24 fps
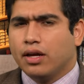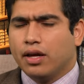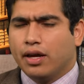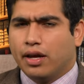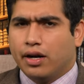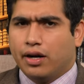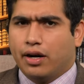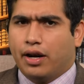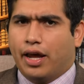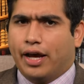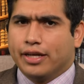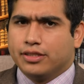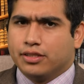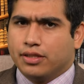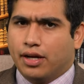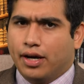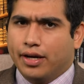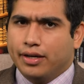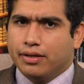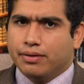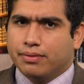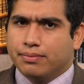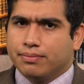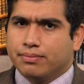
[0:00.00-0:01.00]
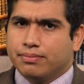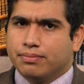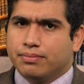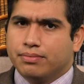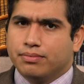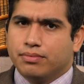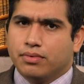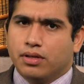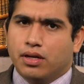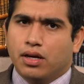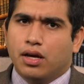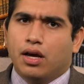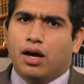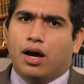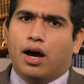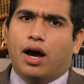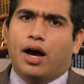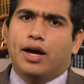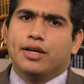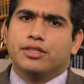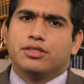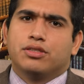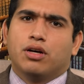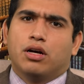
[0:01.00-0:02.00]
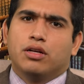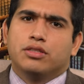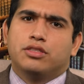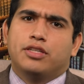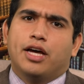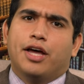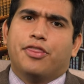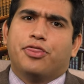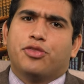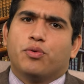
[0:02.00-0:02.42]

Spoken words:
"Last night, I saw death